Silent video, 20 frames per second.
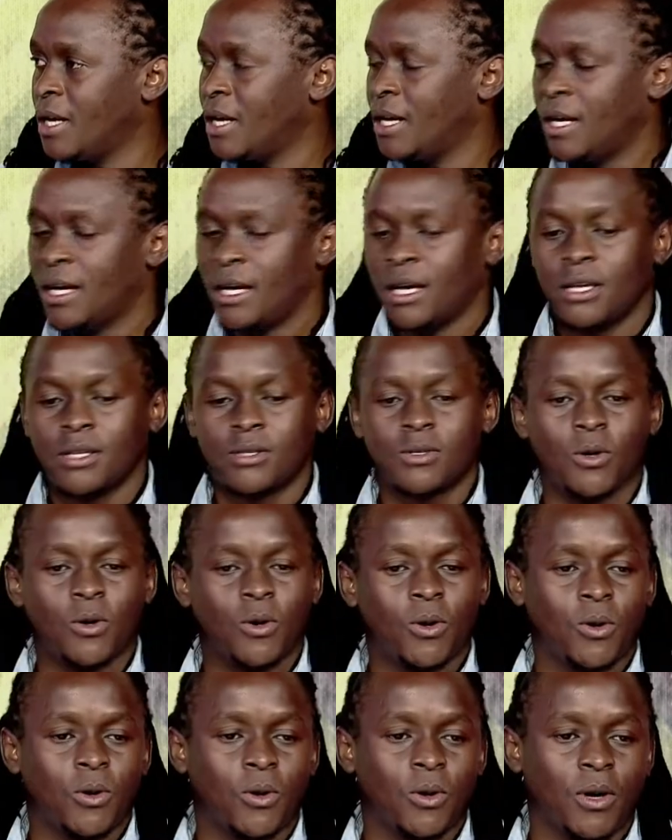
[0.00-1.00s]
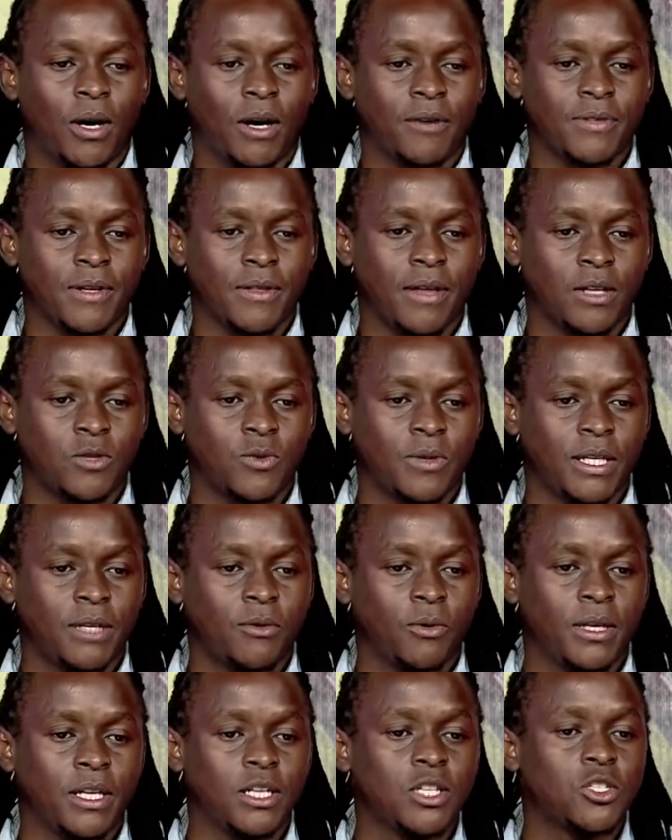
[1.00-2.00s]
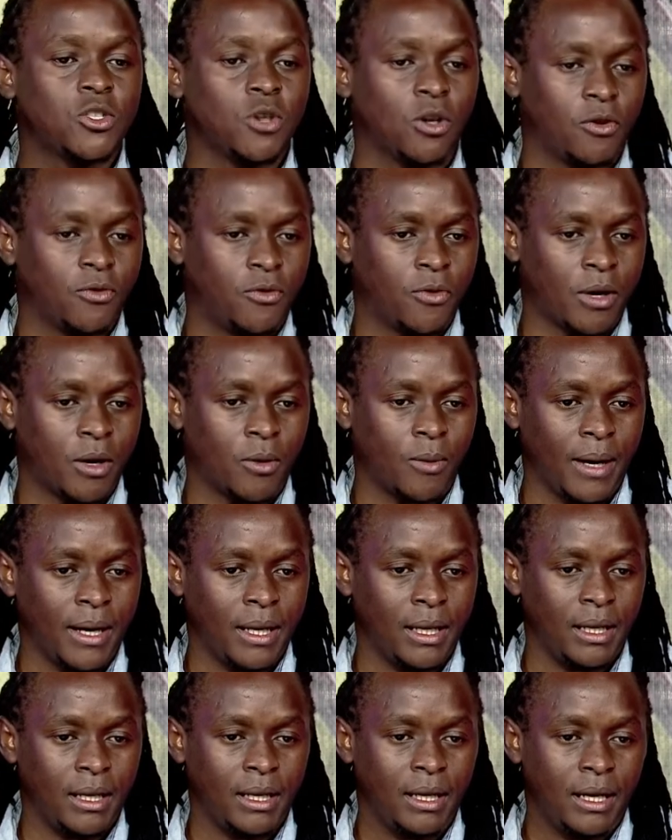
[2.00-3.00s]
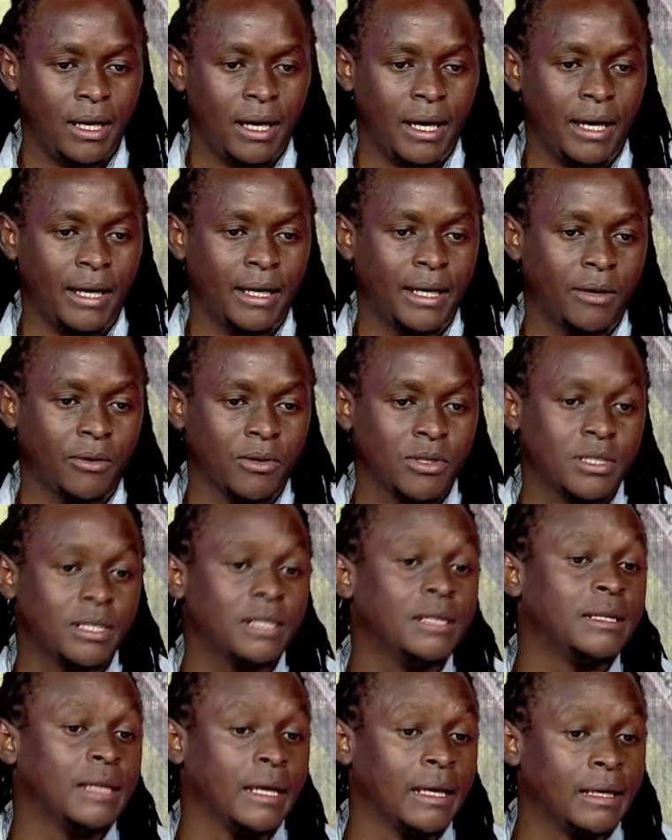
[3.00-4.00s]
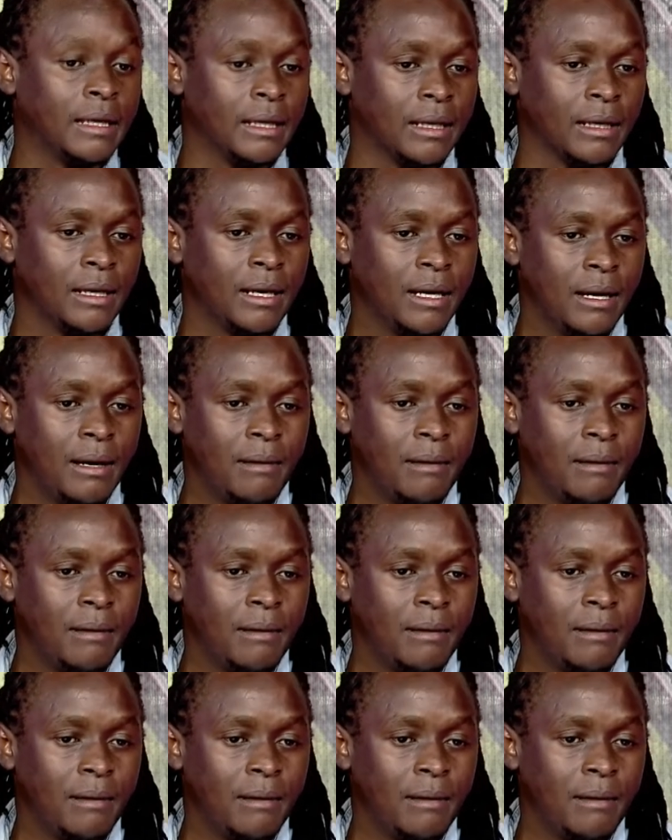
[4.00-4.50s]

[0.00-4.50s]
Yeah. So after that, we, di we didn't talk for a while, and I was still thinking.